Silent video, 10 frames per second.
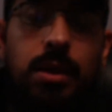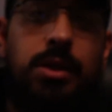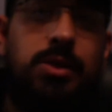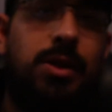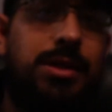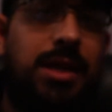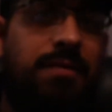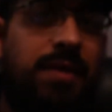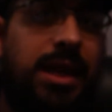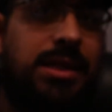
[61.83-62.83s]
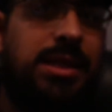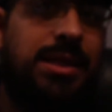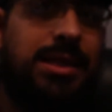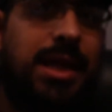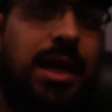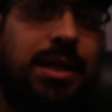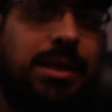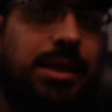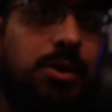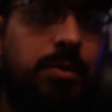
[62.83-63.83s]
So let's dive into the science
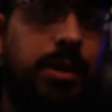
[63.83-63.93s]
a little